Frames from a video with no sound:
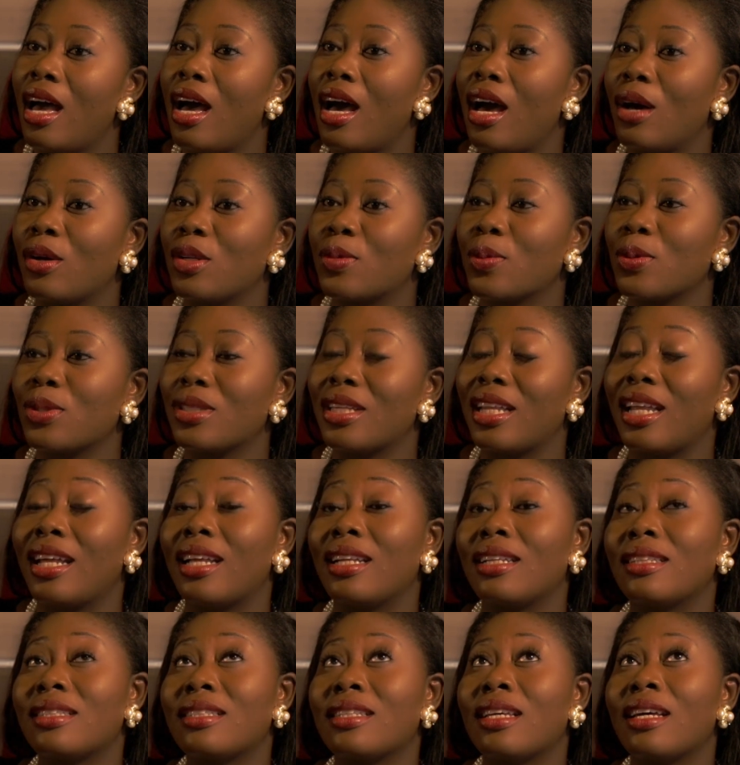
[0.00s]
I was posted
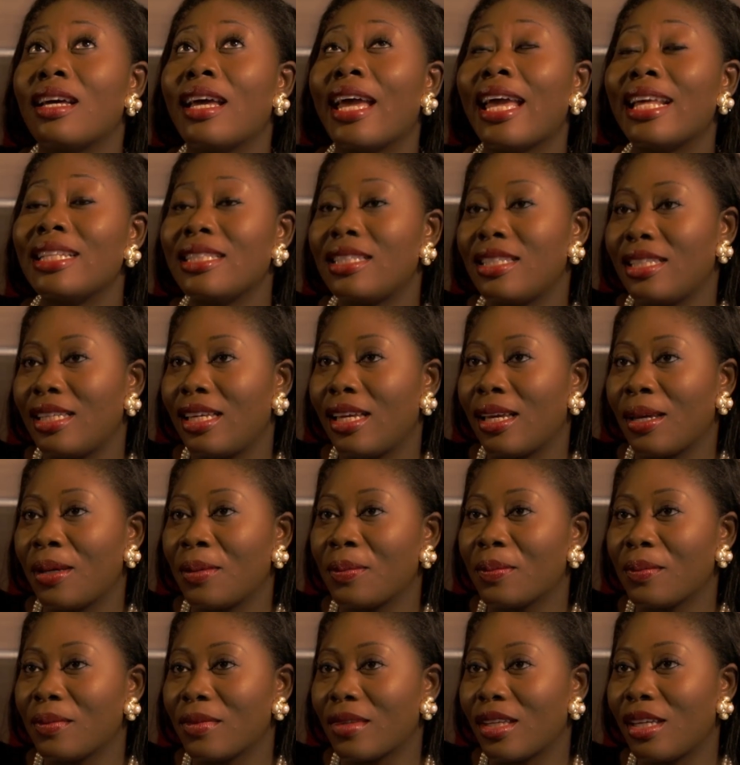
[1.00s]
at NTA
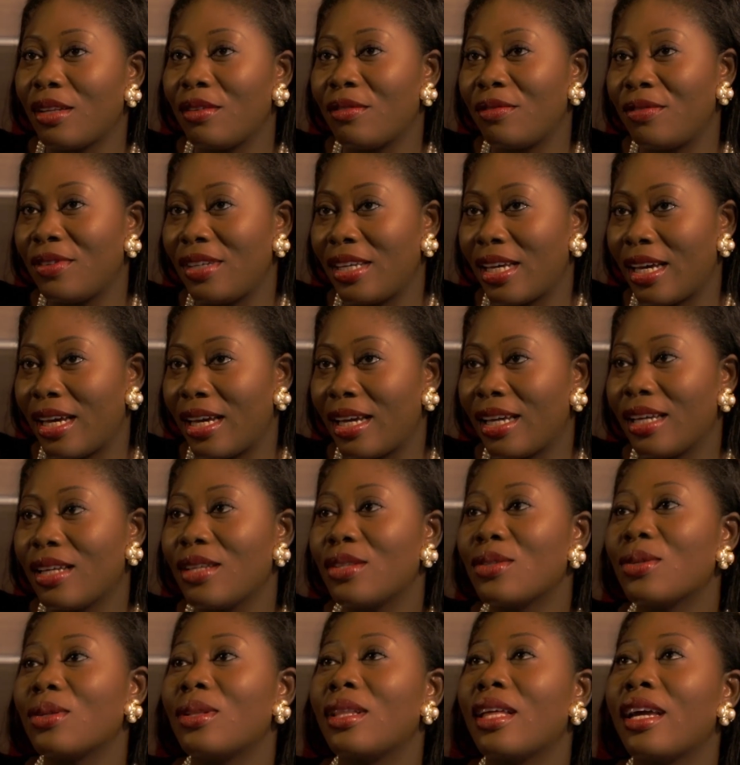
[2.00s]
in VI.
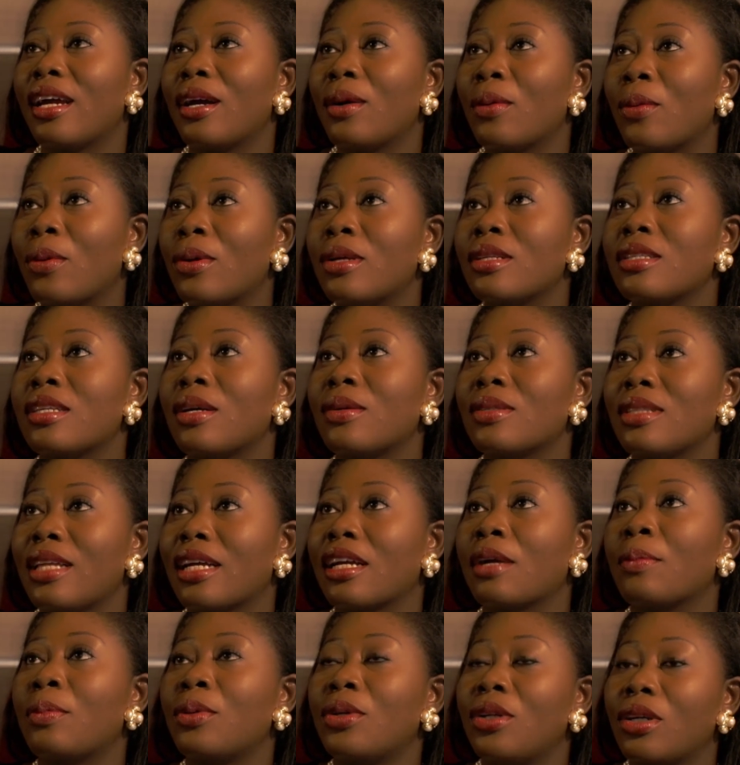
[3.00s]
So there I was
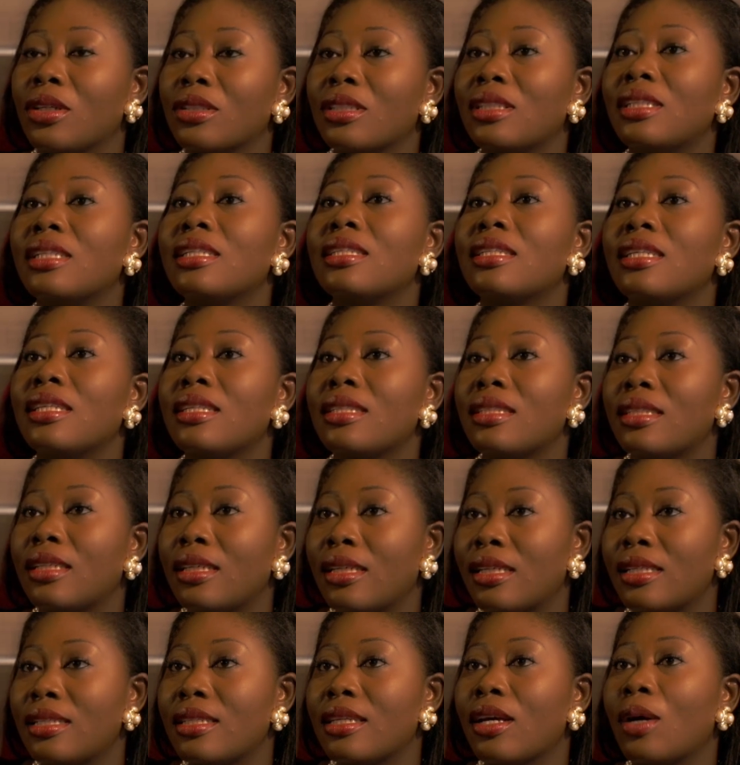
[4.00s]
like a production
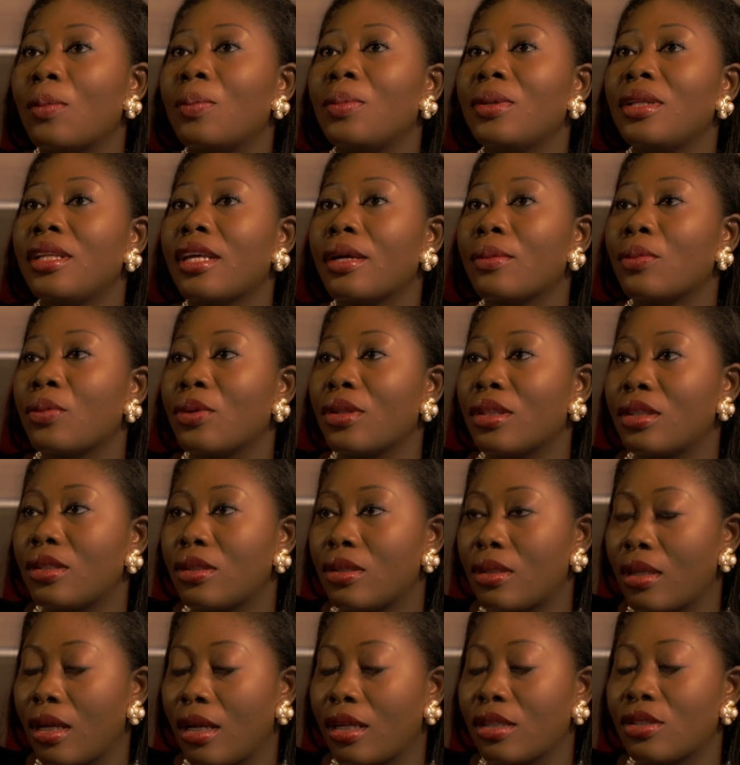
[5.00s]
assistant, helping them with
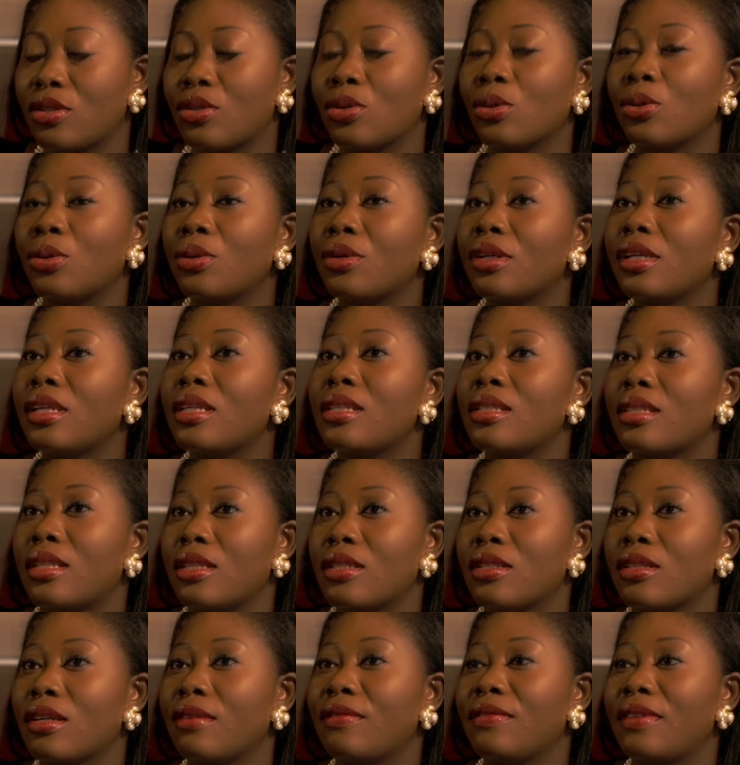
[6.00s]
stories
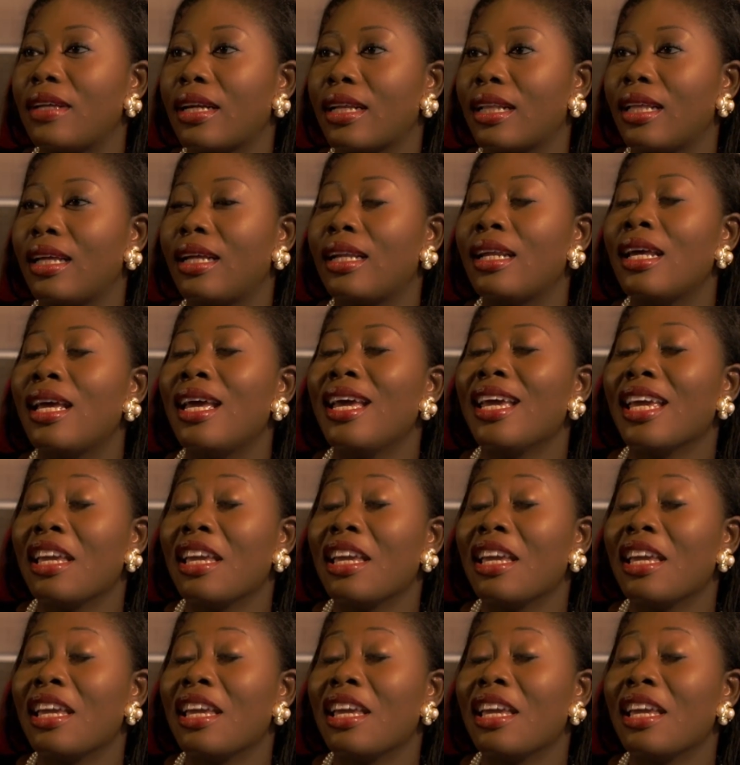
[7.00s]
and stuff like that.